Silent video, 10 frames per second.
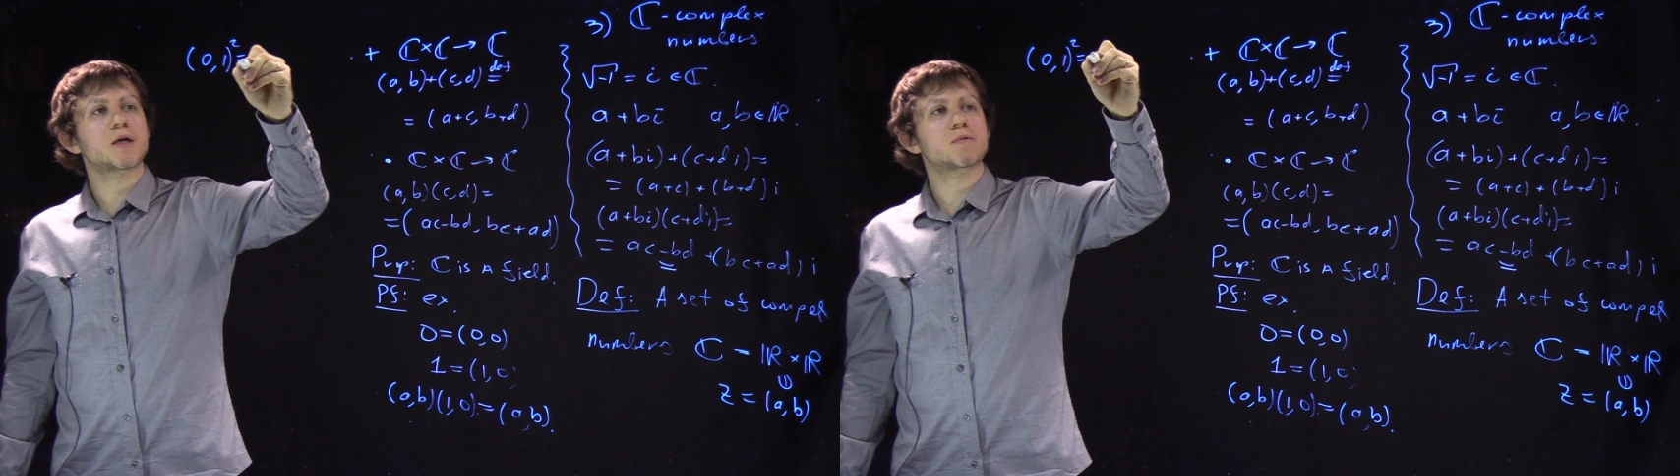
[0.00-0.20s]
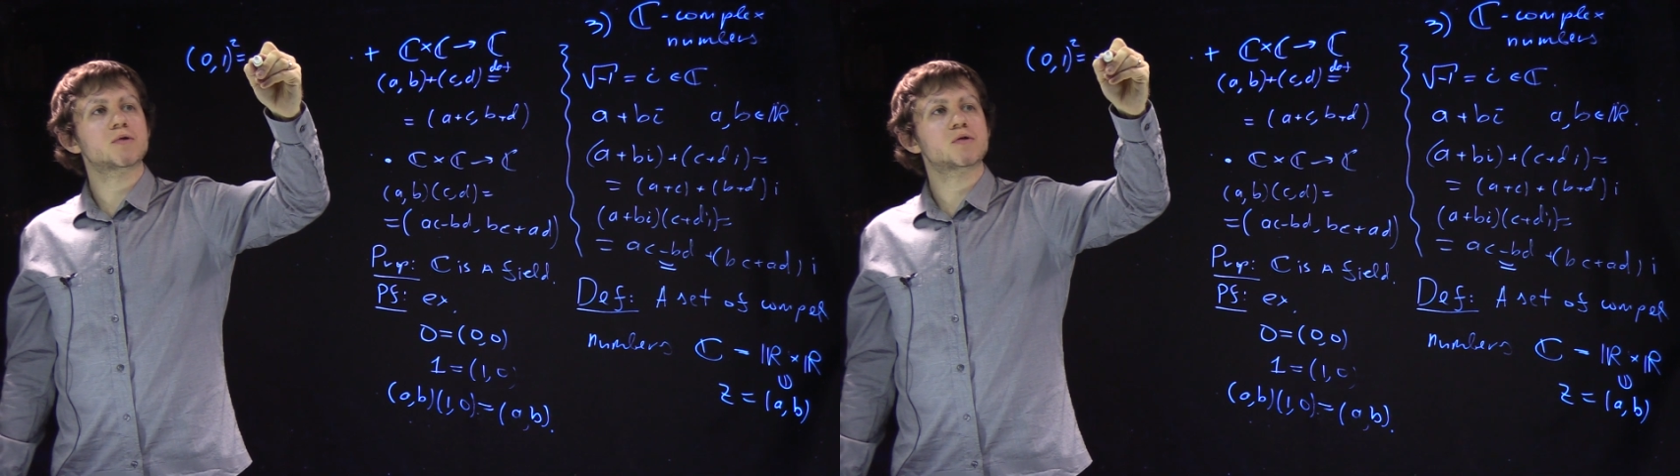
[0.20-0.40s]

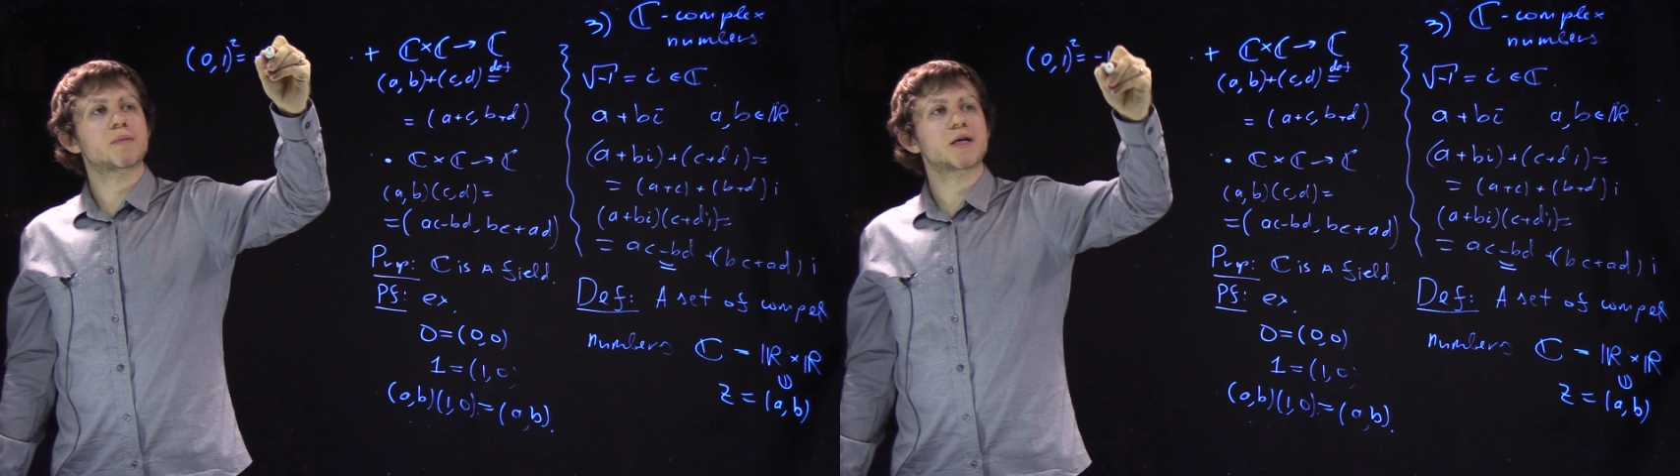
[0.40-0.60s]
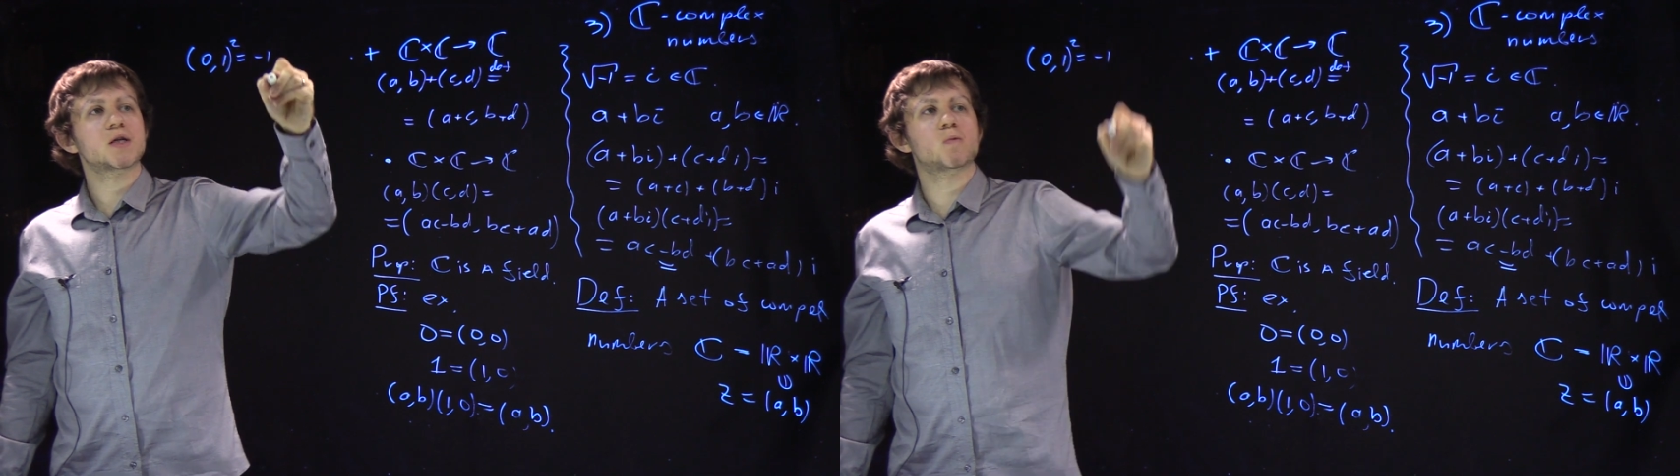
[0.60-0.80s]
equals to
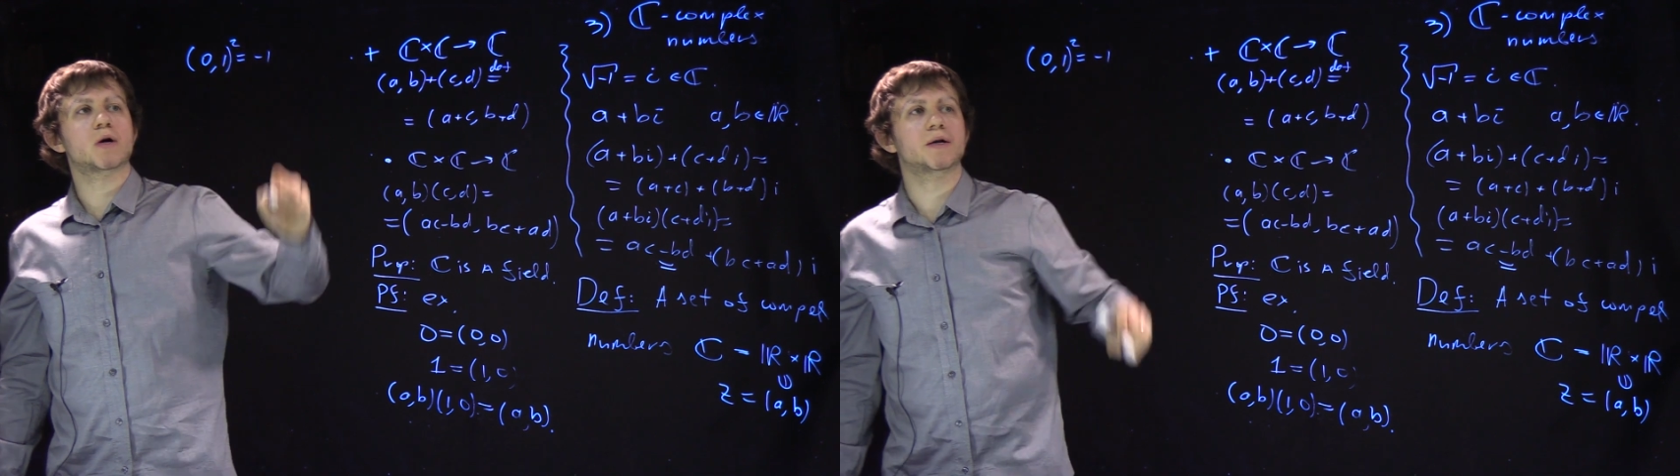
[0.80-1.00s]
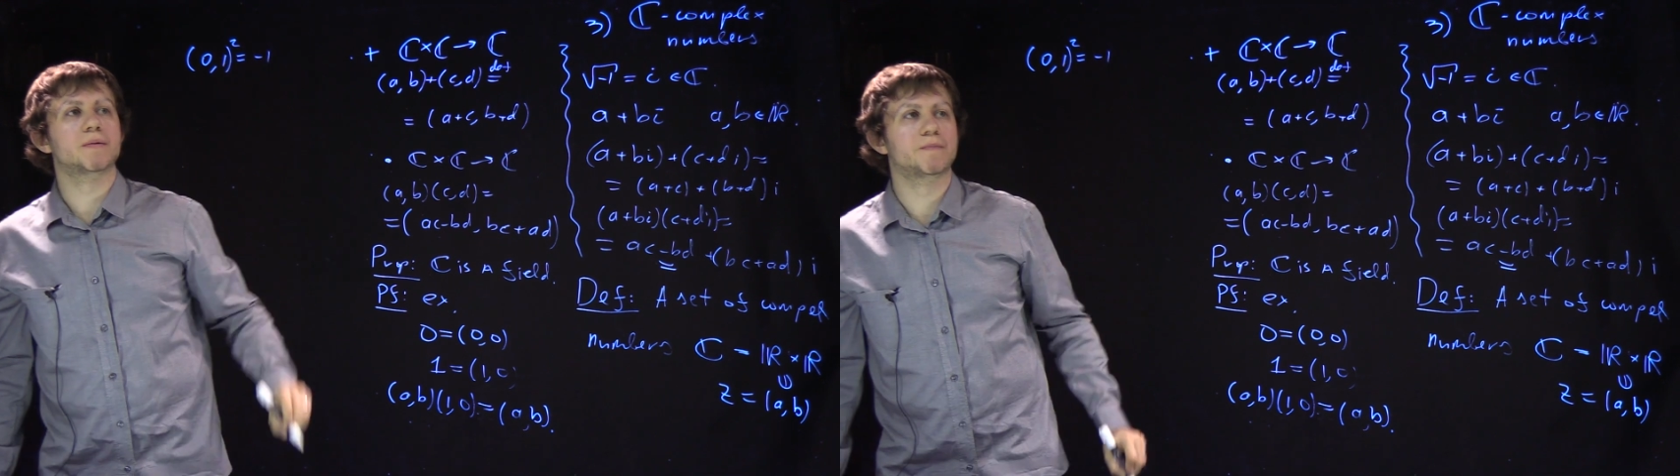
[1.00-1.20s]
minus 1.